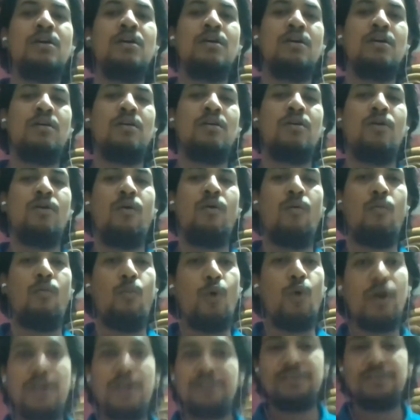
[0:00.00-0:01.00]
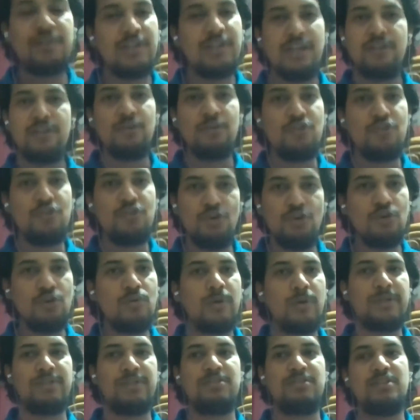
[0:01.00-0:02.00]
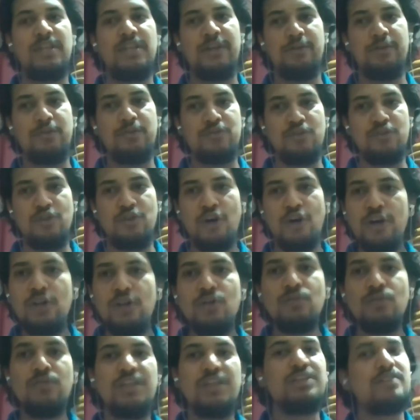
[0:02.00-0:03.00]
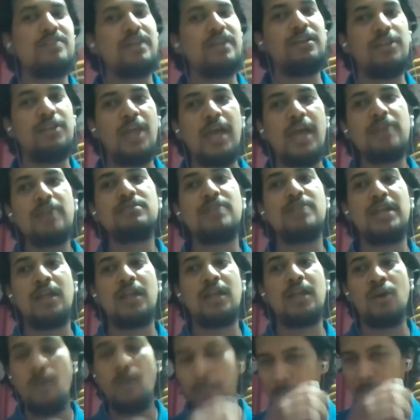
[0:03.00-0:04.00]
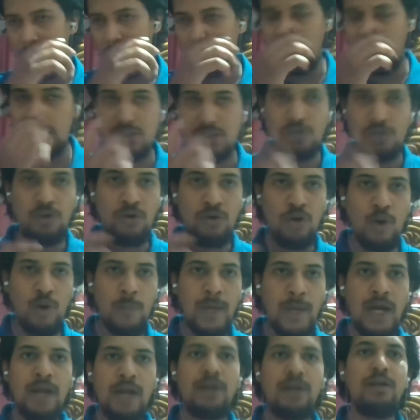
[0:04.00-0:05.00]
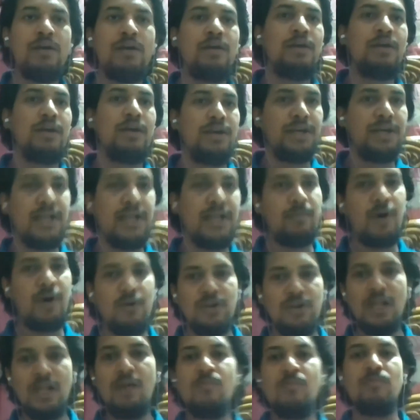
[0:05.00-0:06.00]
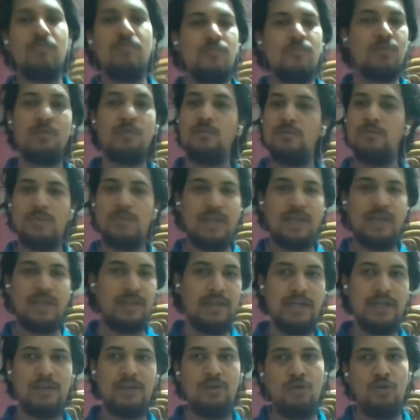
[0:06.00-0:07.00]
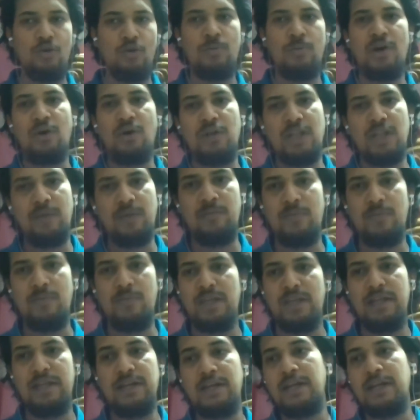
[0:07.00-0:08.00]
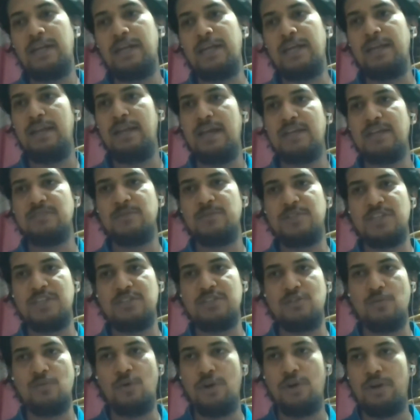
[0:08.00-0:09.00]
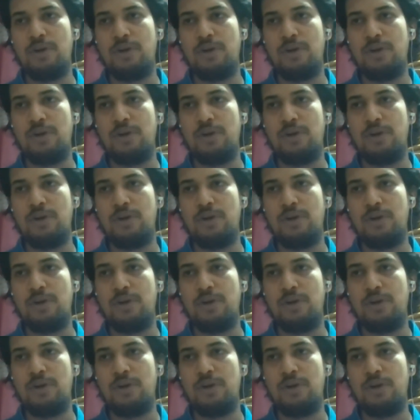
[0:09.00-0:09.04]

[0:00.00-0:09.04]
What is it that you should do? What is it that you should not do? These are the things that are open to question on your part. Read about them, like get to know about them in detail as much as you want.